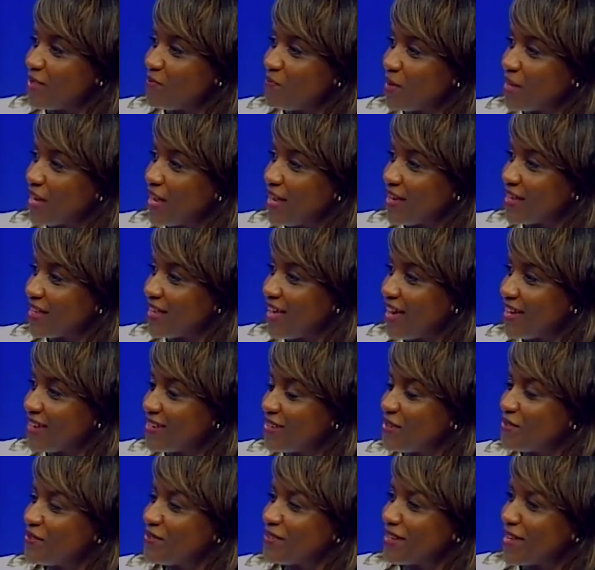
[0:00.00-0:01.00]
but I
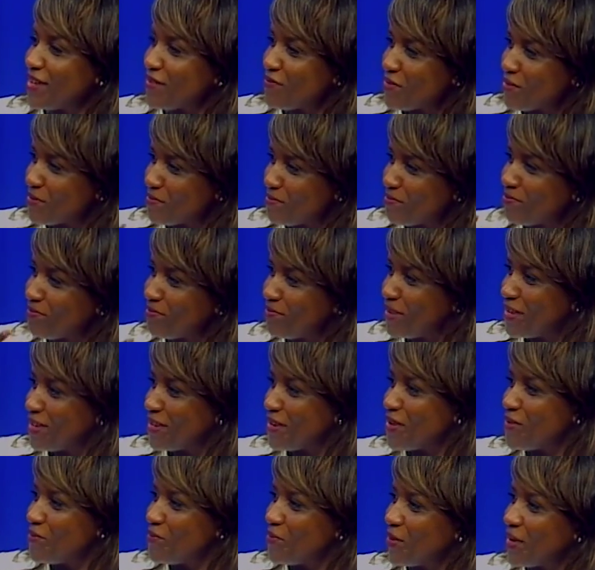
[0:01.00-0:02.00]
don't ever, bring
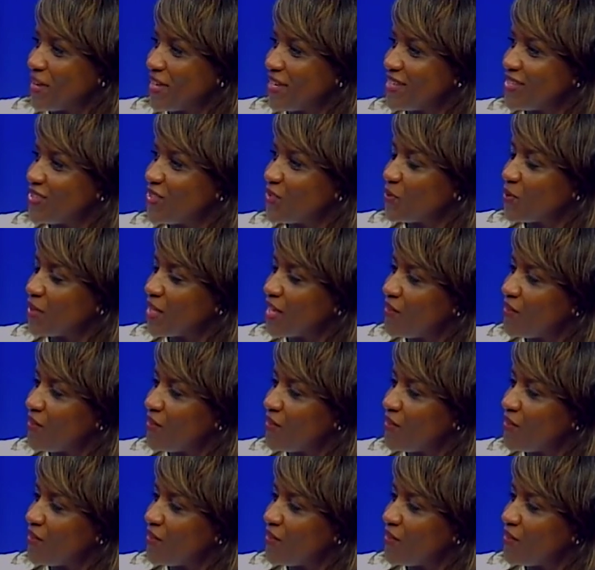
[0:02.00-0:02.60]
it into real life.